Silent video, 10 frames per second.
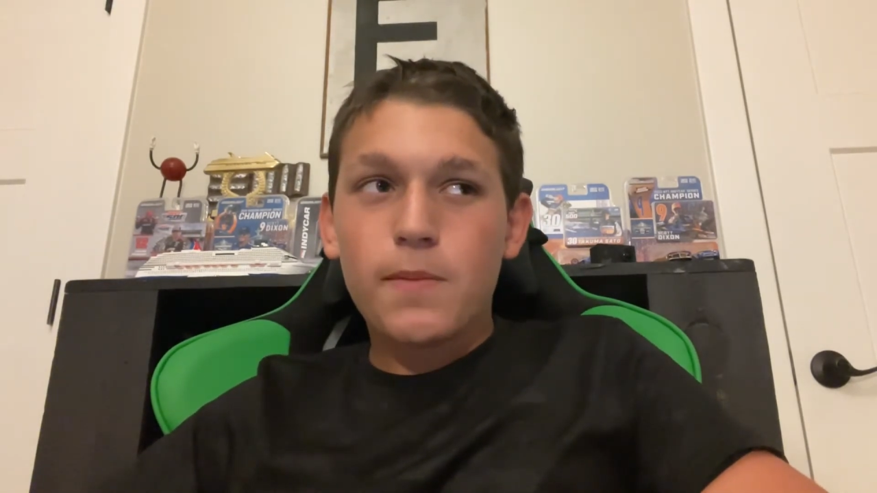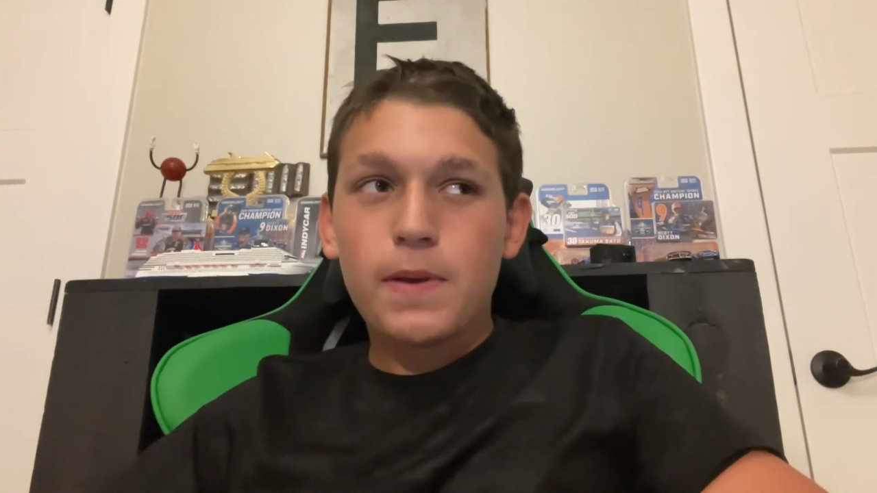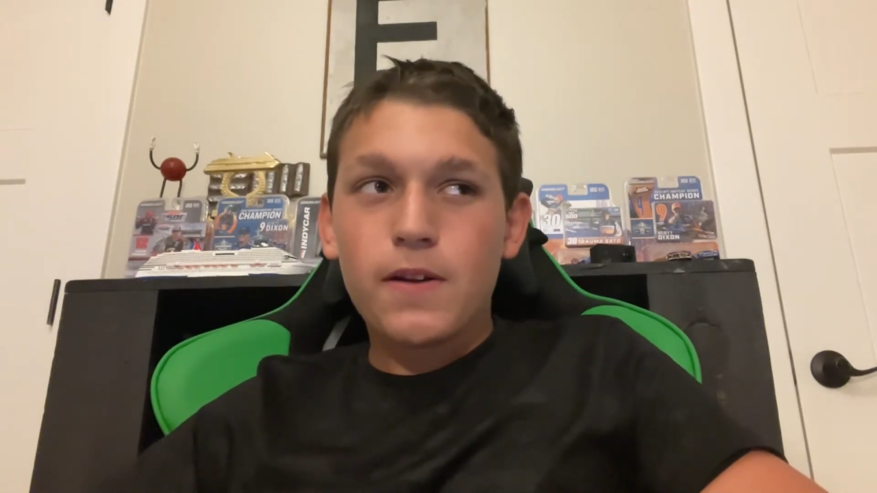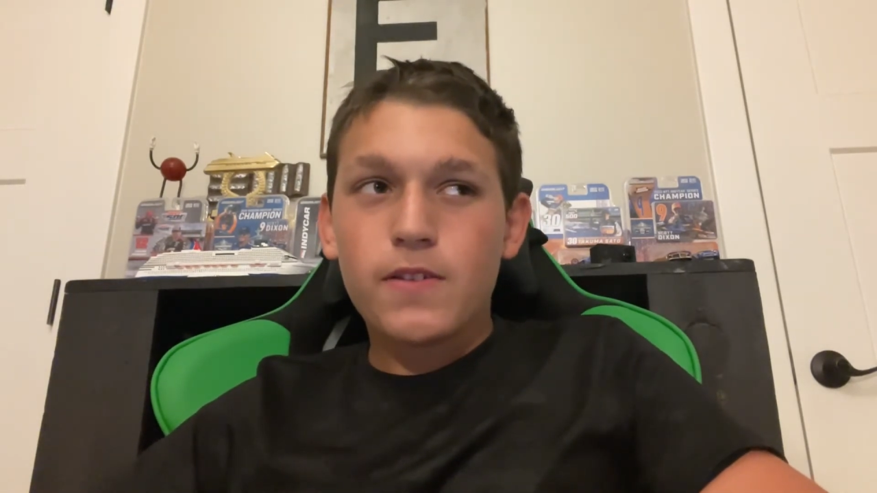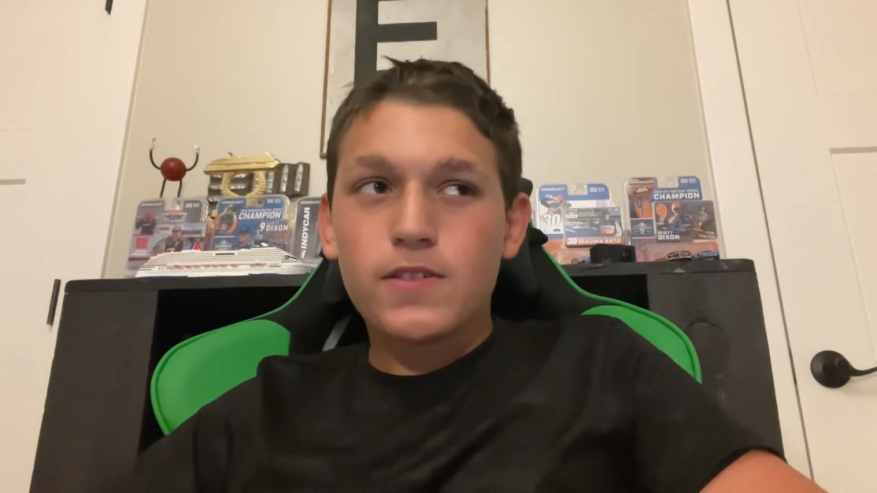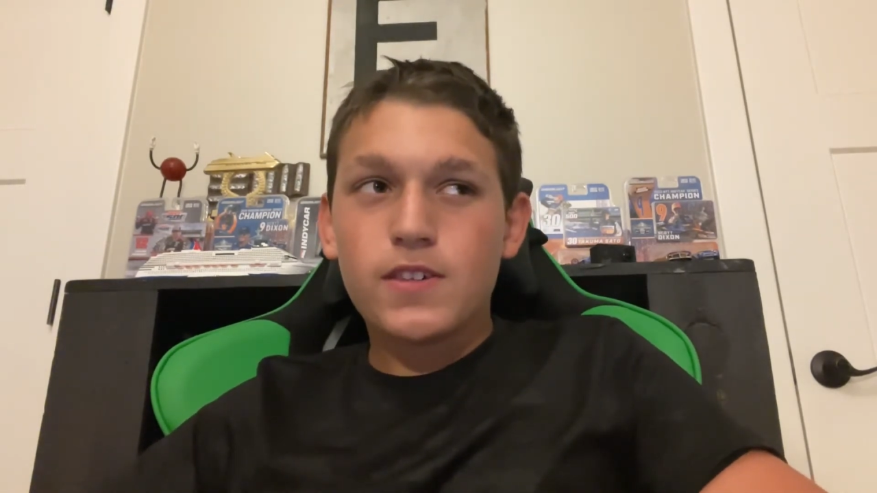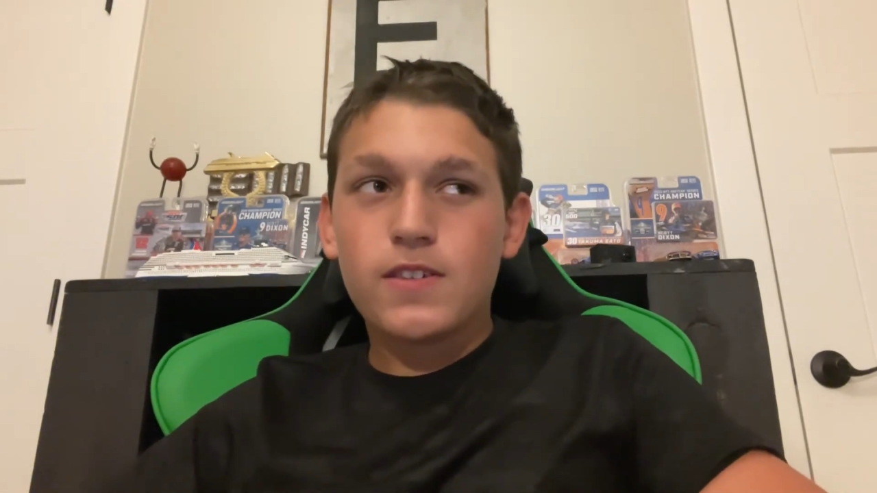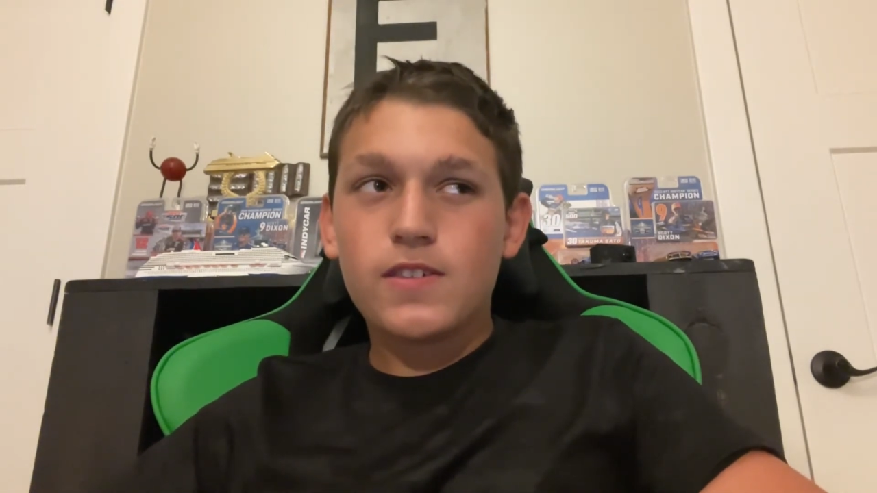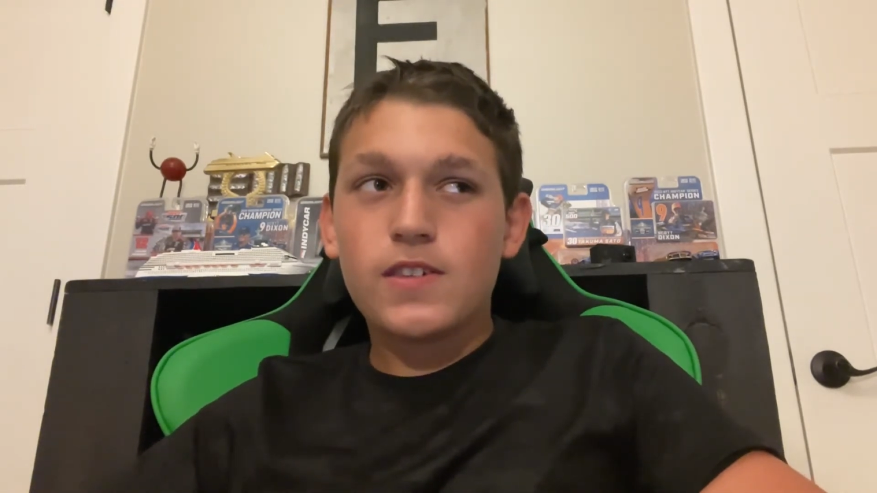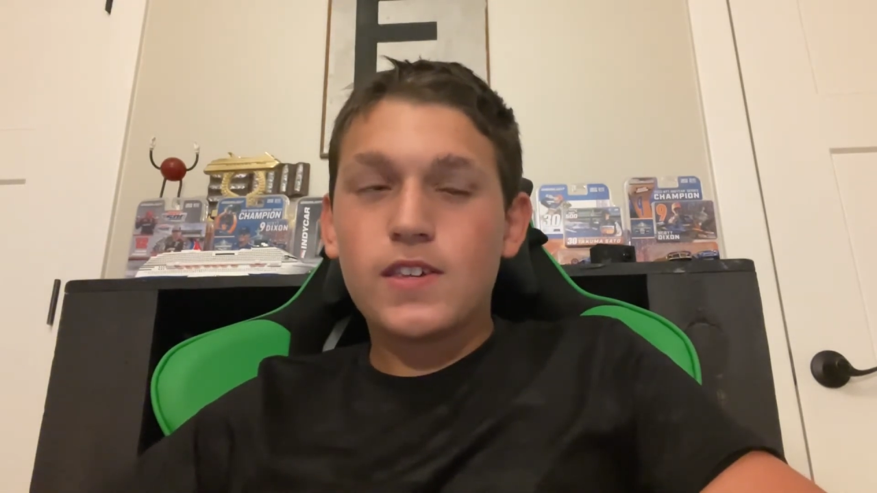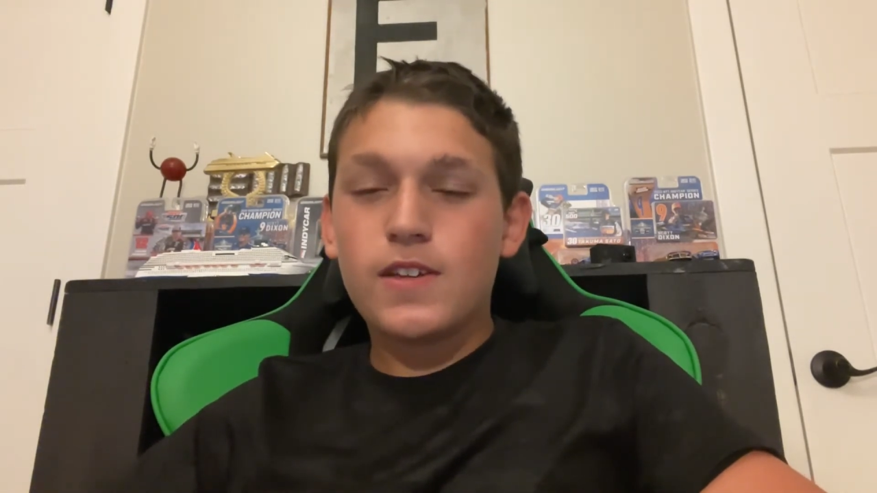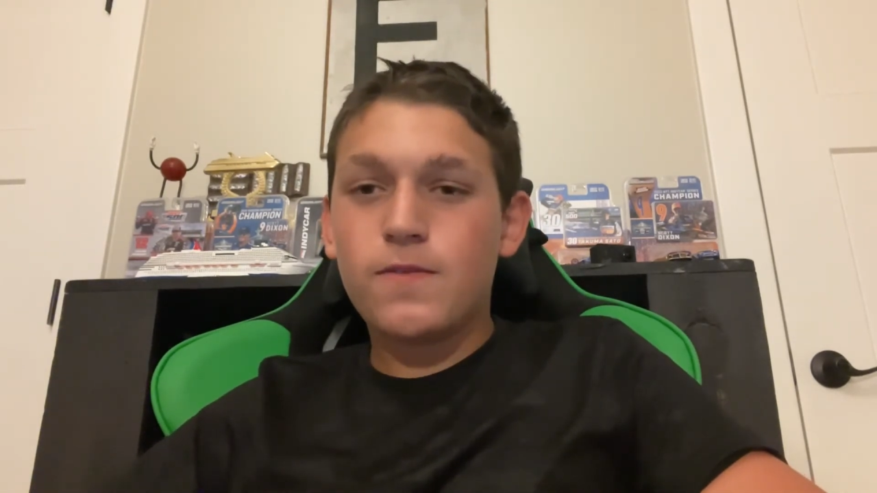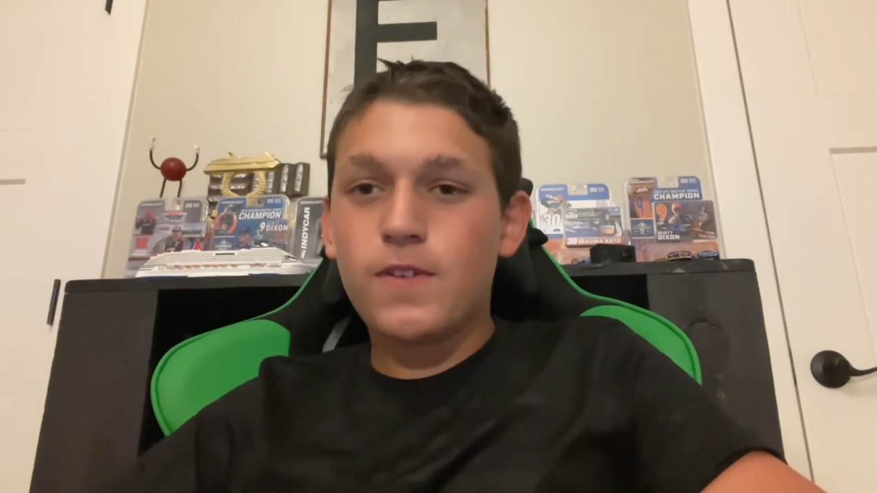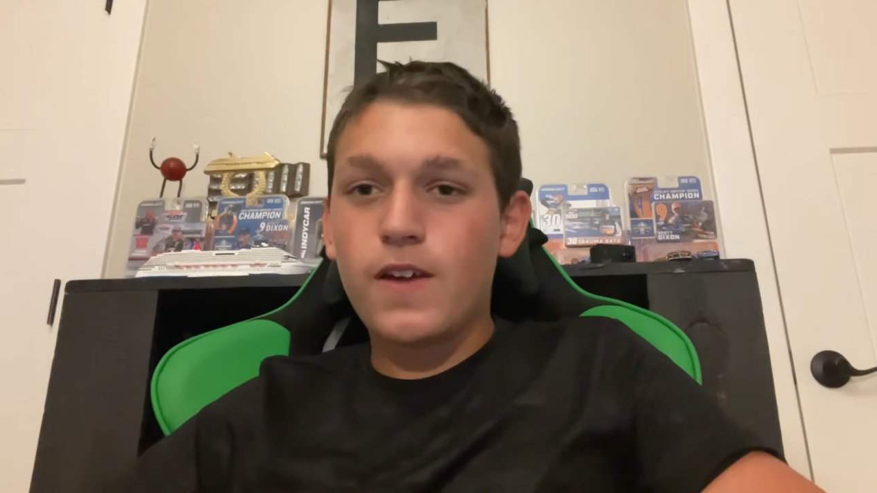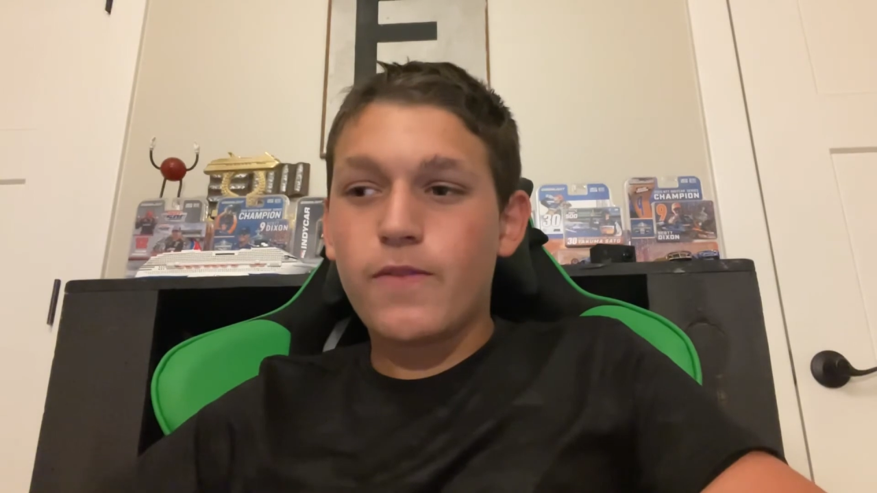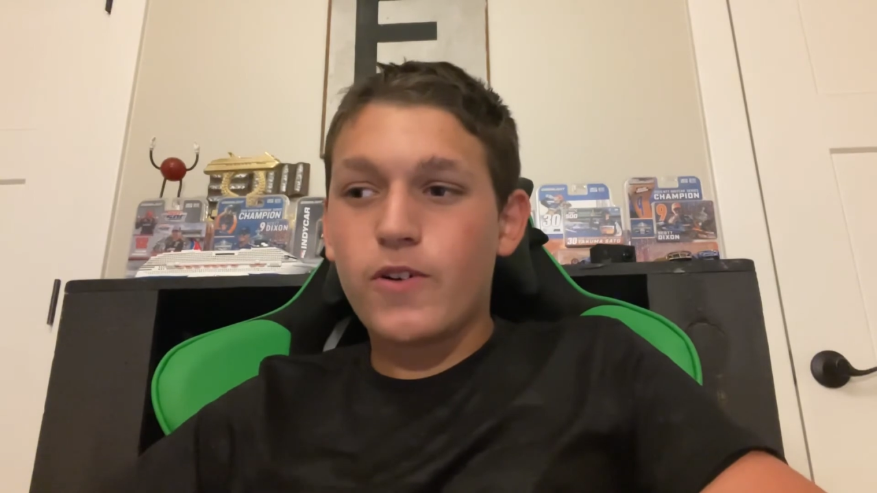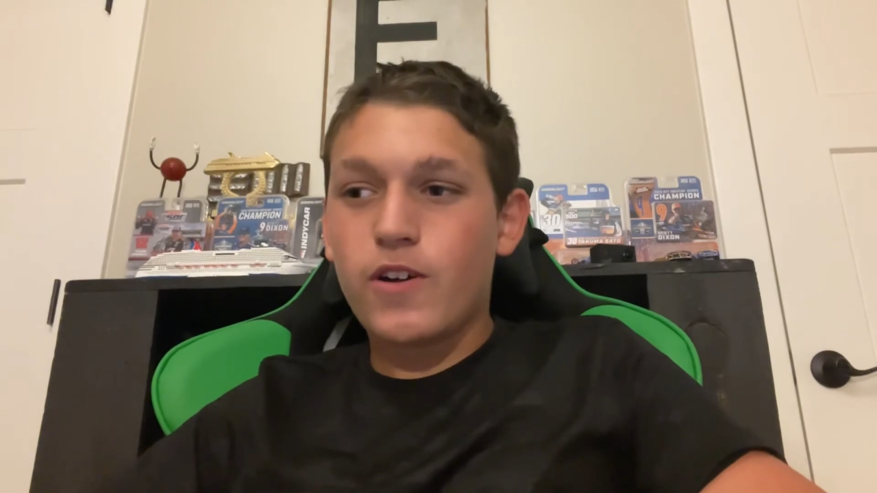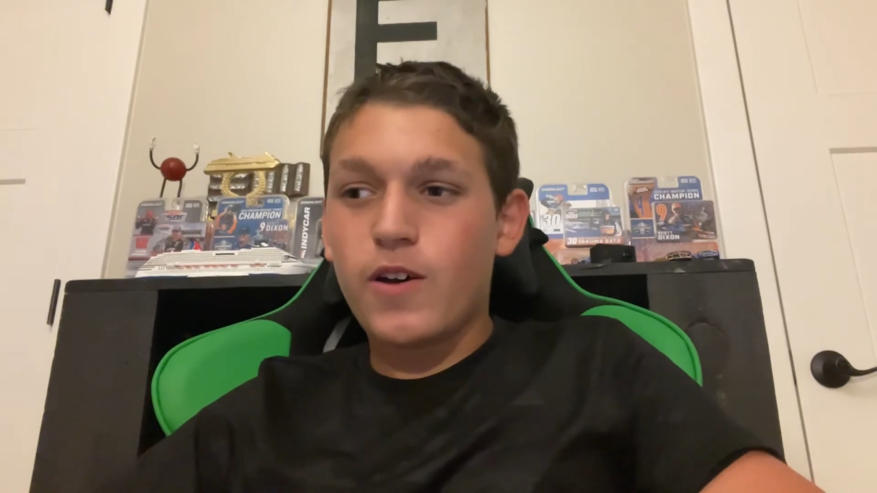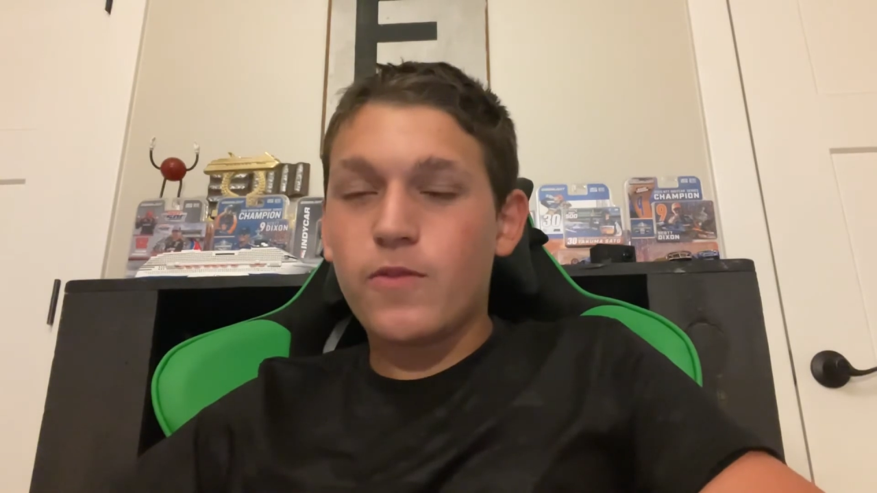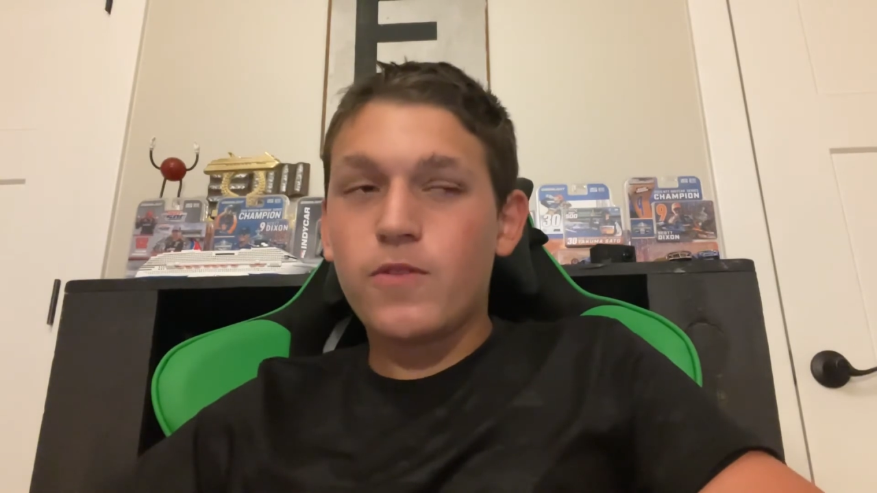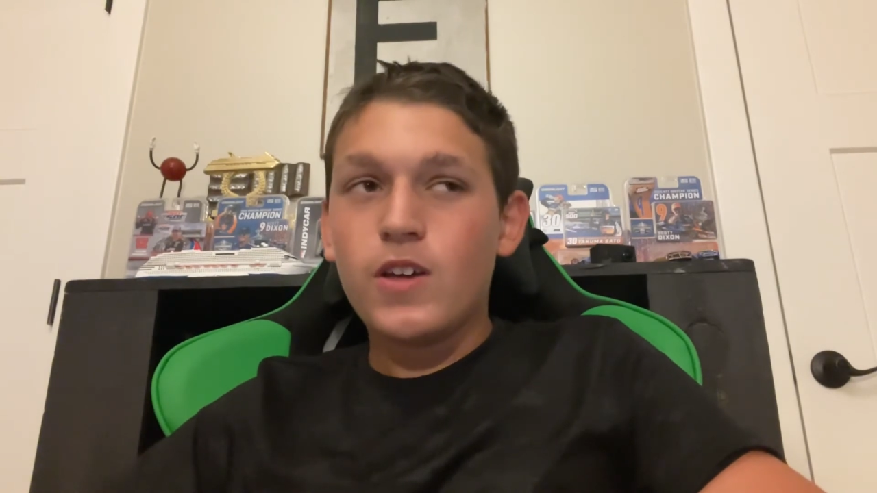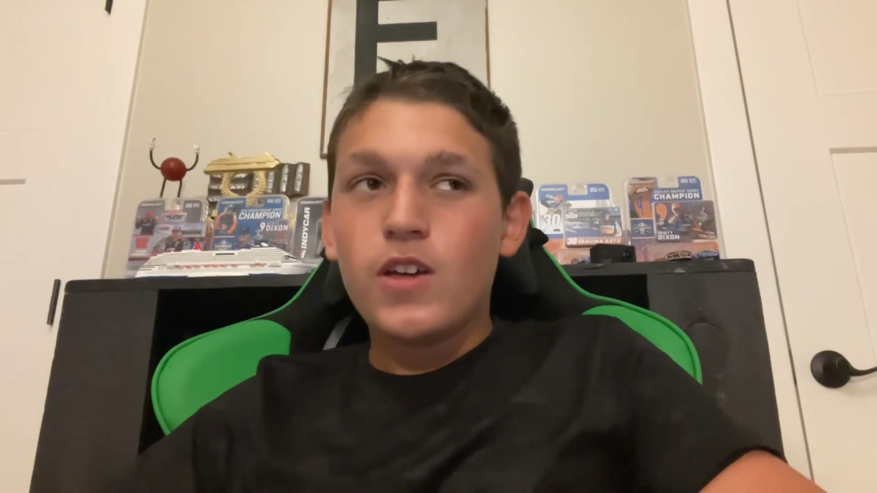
appearances in favor of